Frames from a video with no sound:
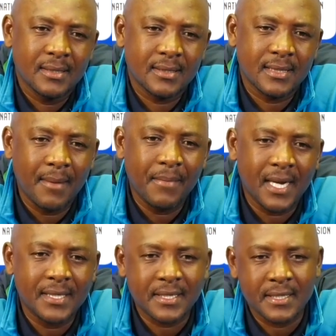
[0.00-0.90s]
Some
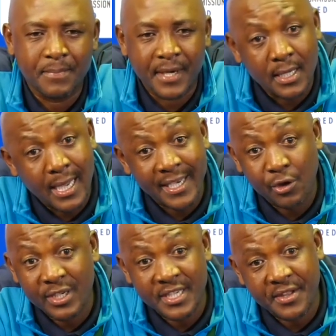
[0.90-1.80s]
countries bring
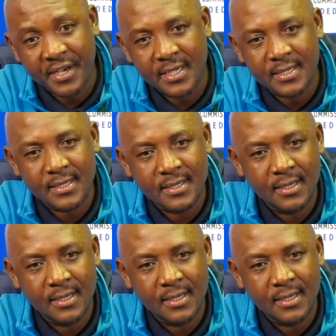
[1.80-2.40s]
under-23s,